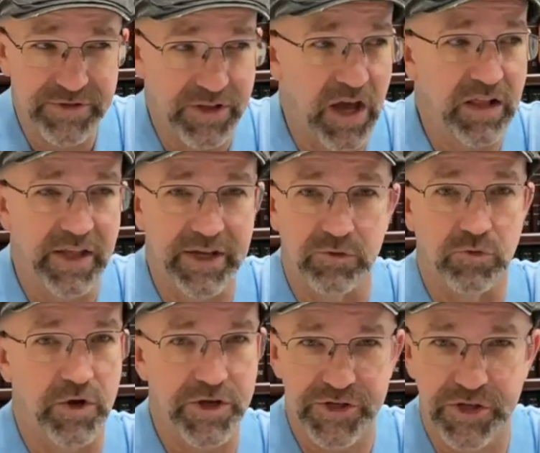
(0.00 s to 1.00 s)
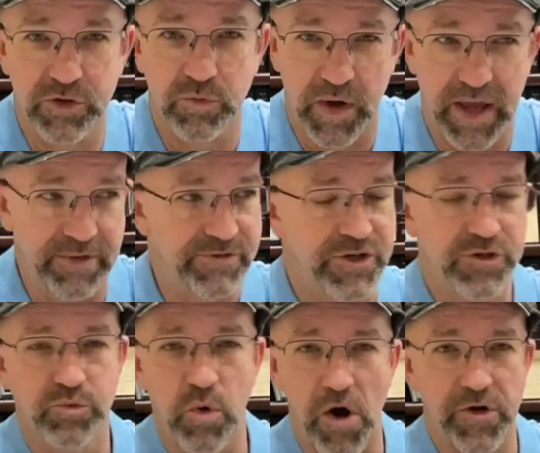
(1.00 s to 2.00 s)
not like rushing waves, just
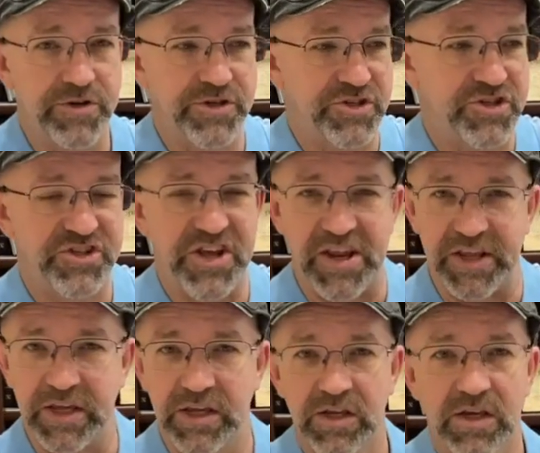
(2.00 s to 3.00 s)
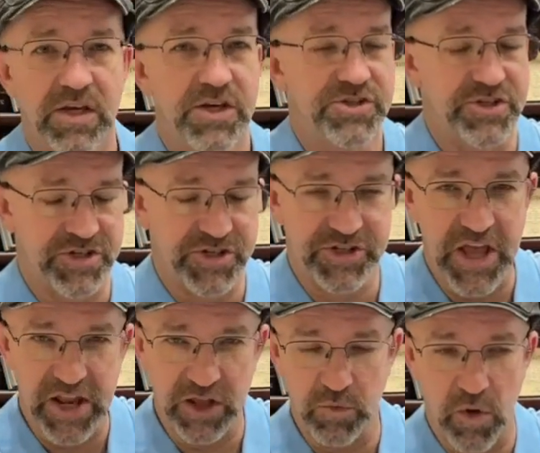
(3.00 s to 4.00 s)
water, just
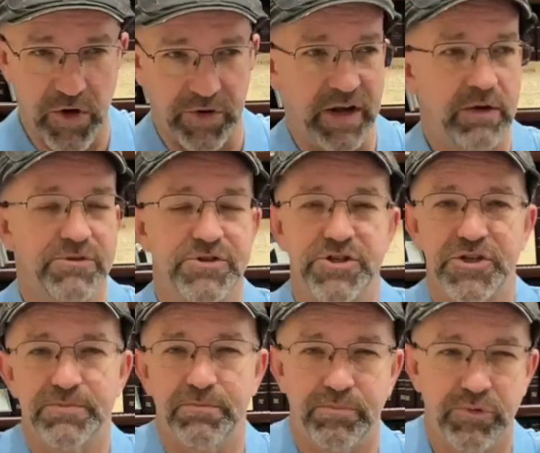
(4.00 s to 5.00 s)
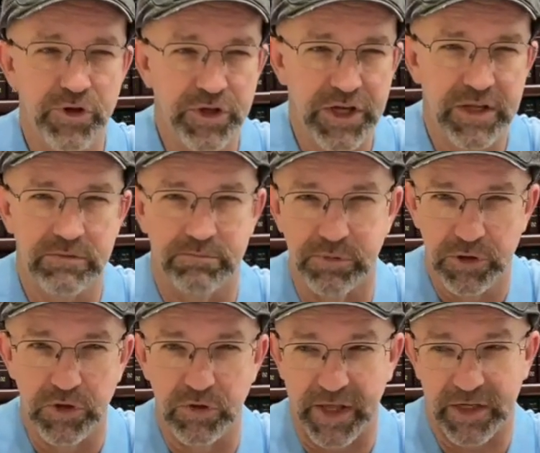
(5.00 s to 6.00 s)
steady water. And it was just brilliant
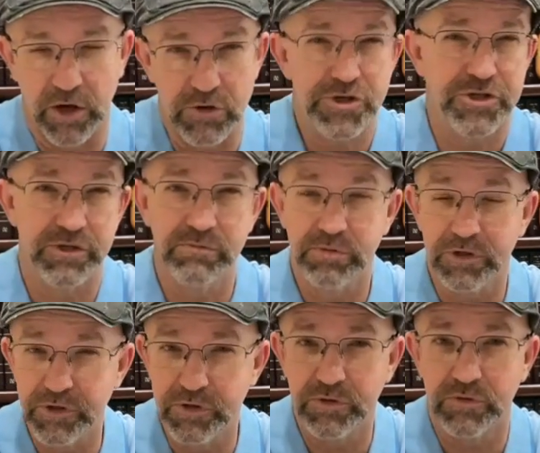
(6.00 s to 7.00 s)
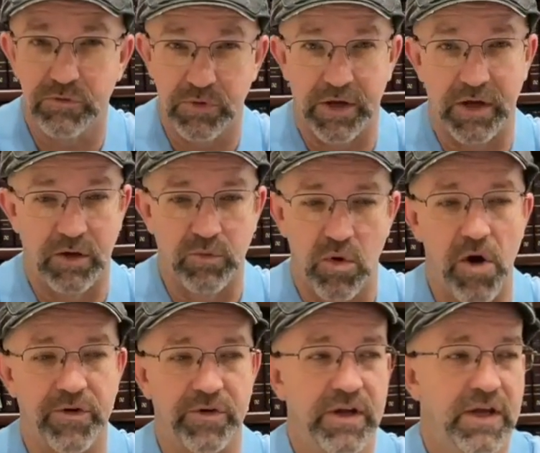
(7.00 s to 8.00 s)
blue, like ocean blue
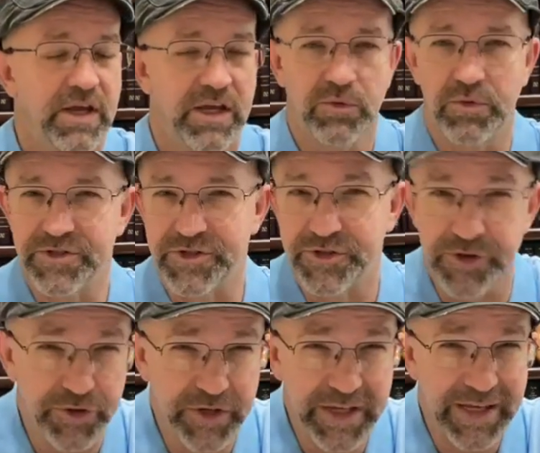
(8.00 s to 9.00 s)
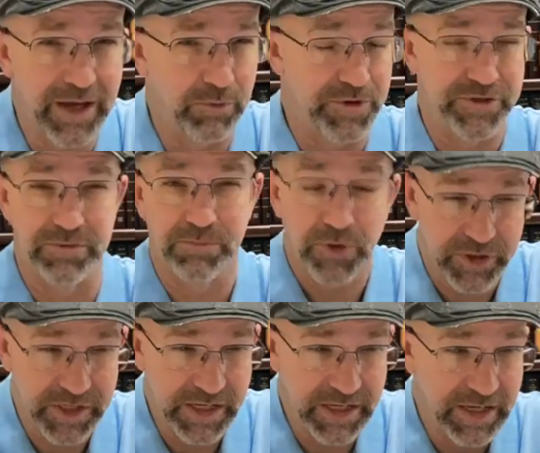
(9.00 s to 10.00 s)
water. It wasn't dirty. It wasn't
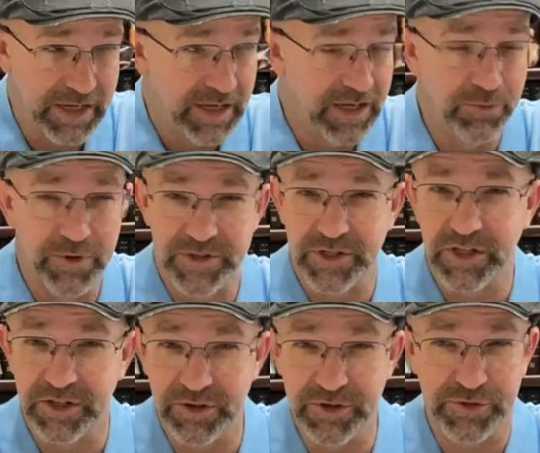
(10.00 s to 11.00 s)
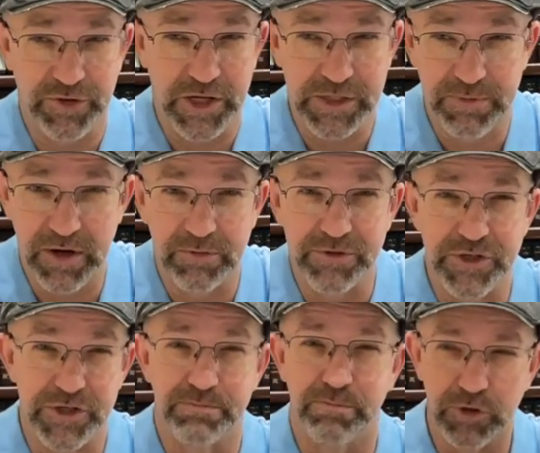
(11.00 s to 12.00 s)
murky. It wasn't clear and transparent. It was
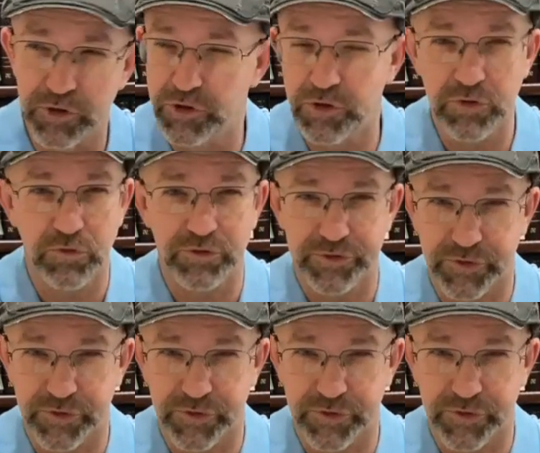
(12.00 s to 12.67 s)
just blue,